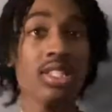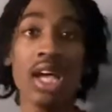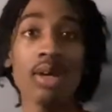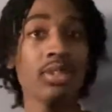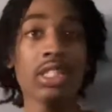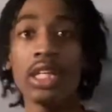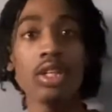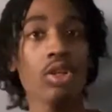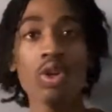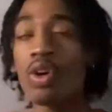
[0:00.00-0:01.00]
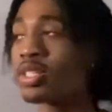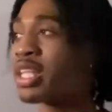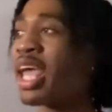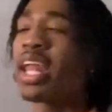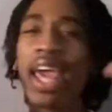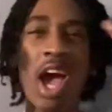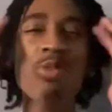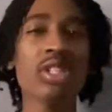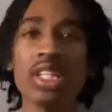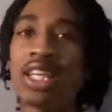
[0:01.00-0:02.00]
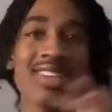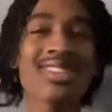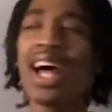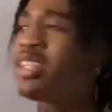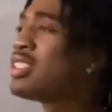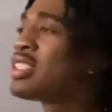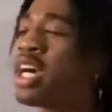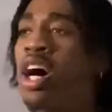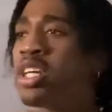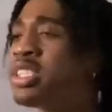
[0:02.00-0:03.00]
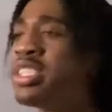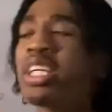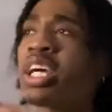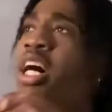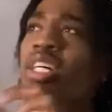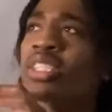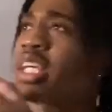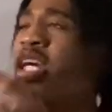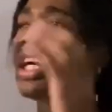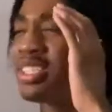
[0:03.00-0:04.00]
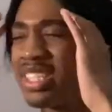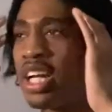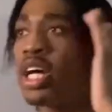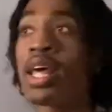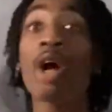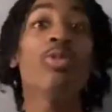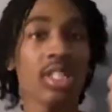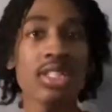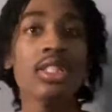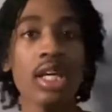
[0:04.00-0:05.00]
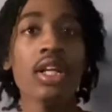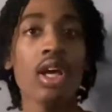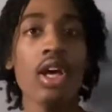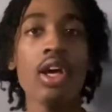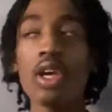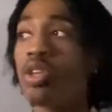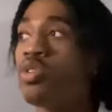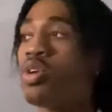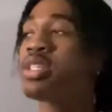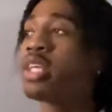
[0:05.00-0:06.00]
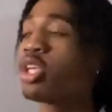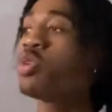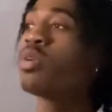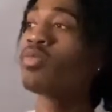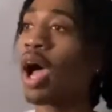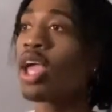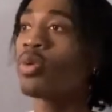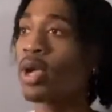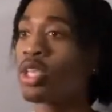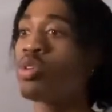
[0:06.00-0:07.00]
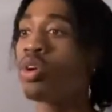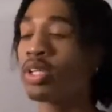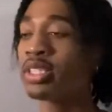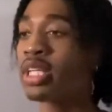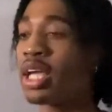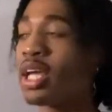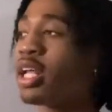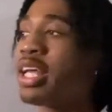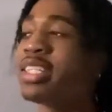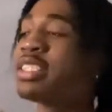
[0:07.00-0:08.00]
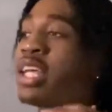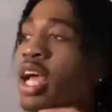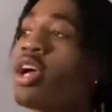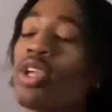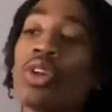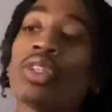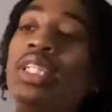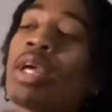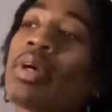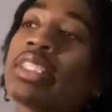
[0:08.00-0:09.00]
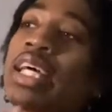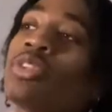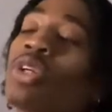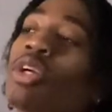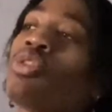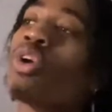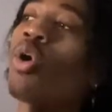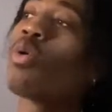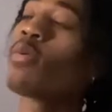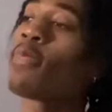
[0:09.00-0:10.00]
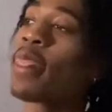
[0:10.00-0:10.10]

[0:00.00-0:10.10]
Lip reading: type shit, you know what I'm saying? Healthily, it's not this constant unhealthy shit, you know what I'm saying? You evaluating, you know what I'm saying? And it's, you know what I'm saying? Because that's what, you know,